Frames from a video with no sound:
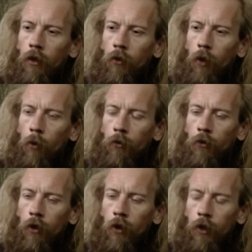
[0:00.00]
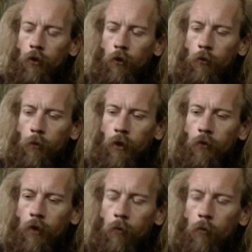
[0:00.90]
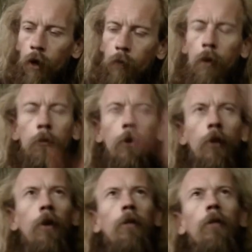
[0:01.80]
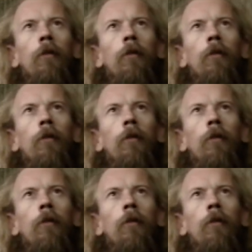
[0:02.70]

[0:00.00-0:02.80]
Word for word: well, I wasn't looking because I was meditating, but I remember the